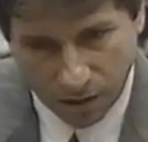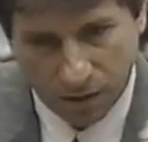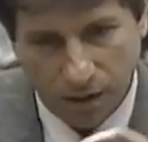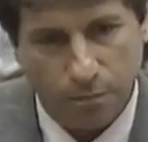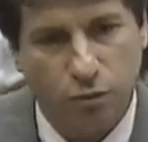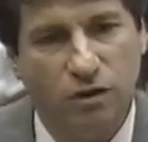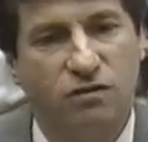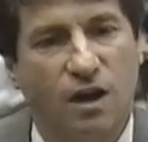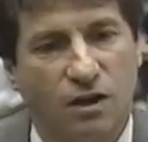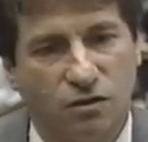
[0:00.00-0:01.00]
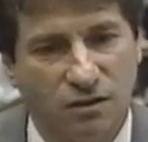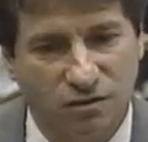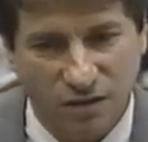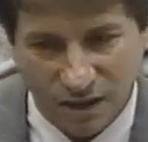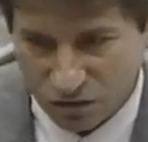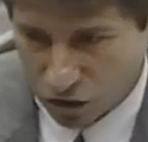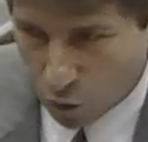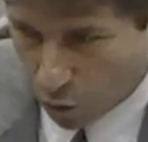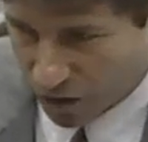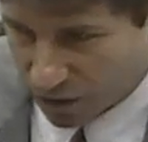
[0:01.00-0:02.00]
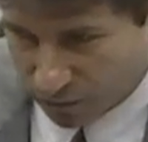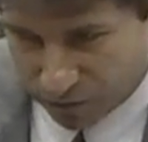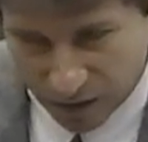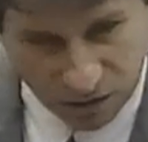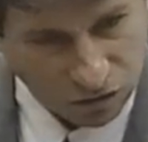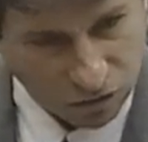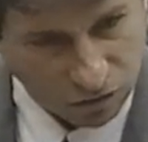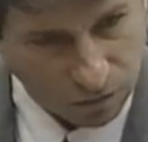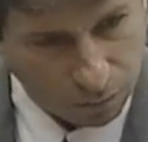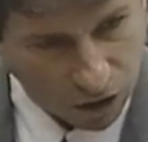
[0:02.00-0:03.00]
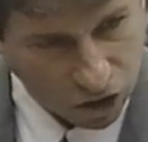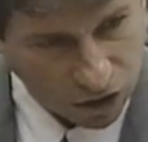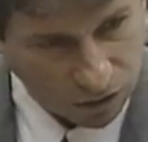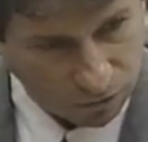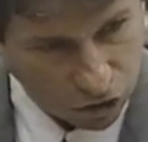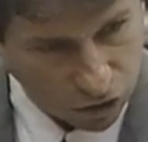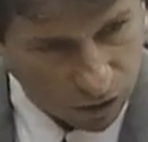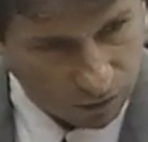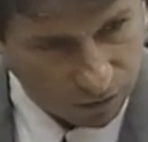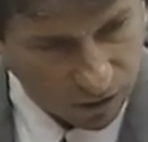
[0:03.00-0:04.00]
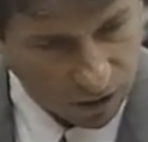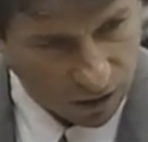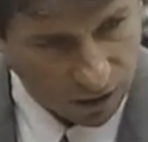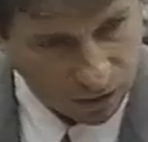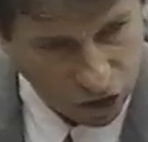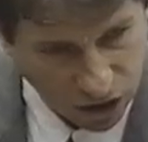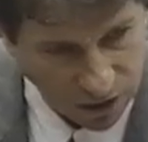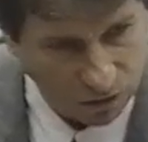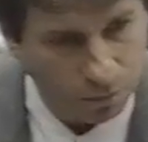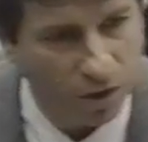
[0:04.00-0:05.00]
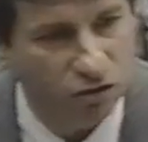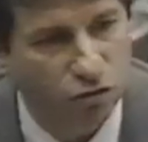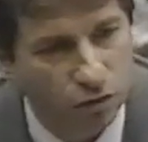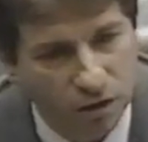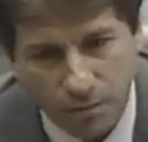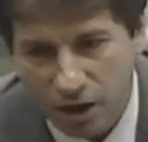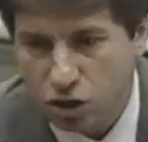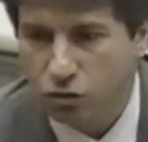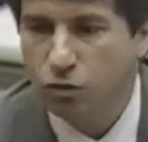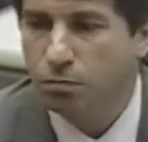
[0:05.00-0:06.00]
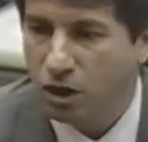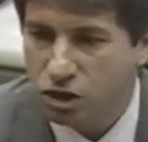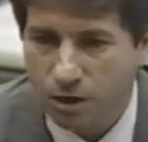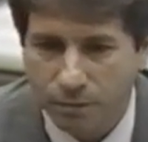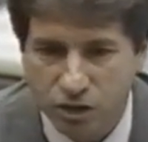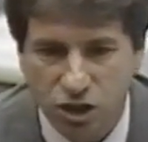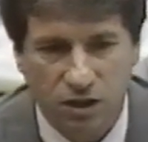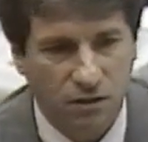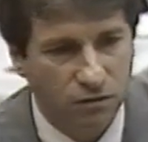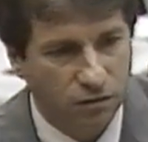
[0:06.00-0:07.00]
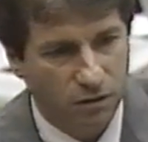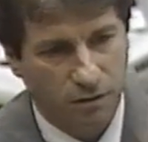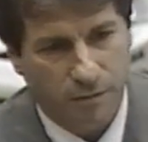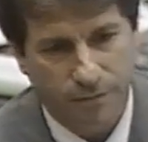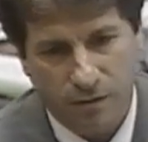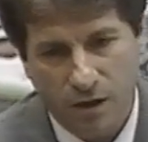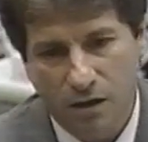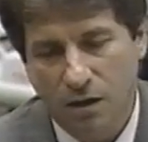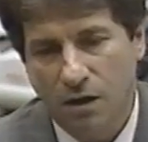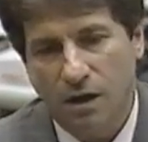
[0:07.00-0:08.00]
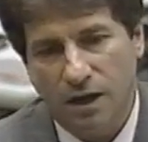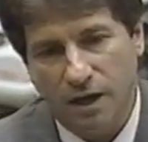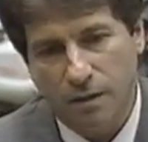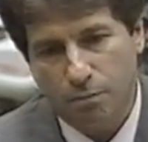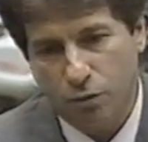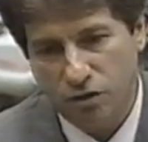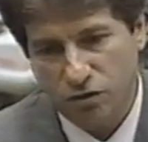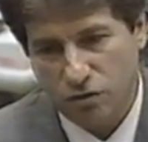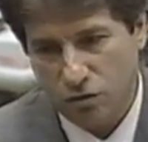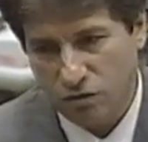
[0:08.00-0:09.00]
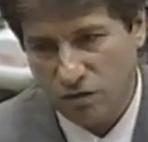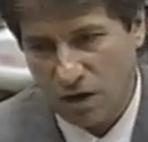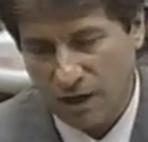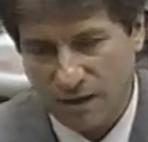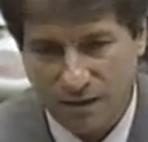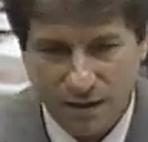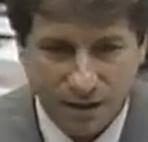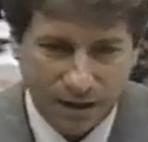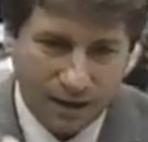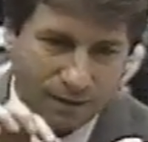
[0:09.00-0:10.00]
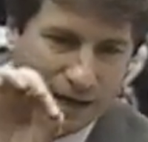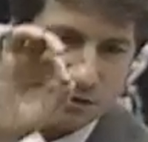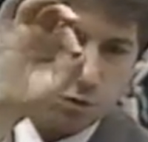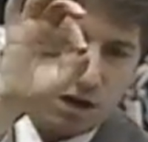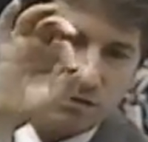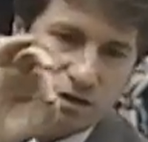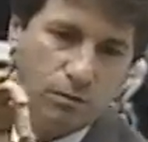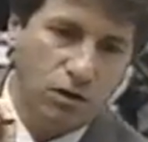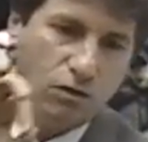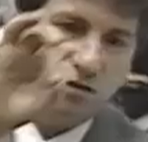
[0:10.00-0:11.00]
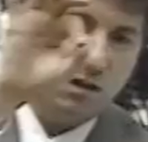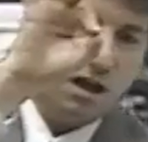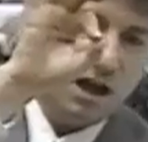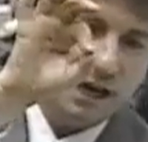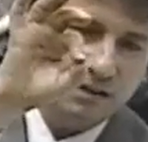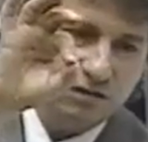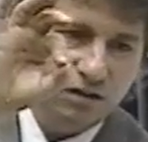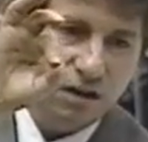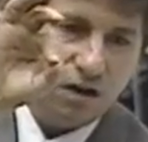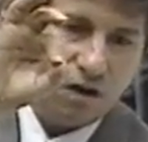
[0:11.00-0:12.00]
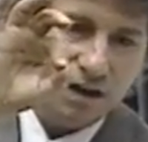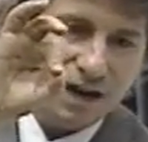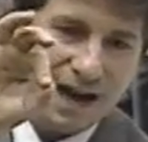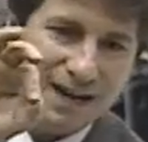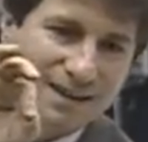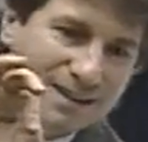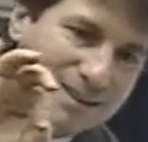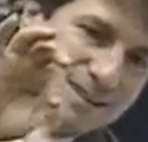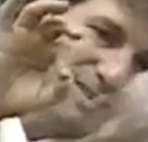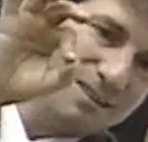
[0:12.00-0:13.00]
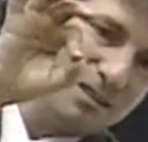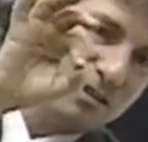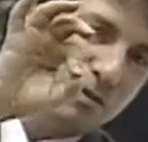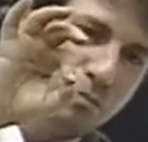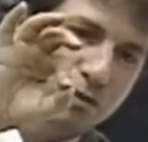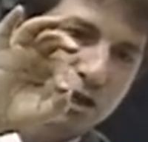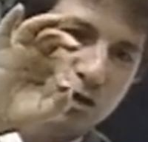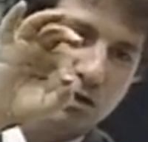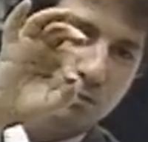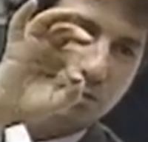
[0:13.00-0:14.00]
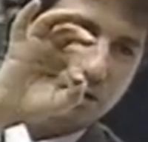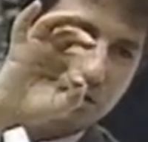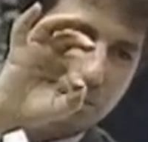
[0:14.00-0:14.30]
imprints, Dr. Lee said, is accordion effect. It's just the bunching of the jeans, but it's three-dimensional. You bunch up the jeans, an imprint occurs on it, and that's why some of those lines are not complete or completely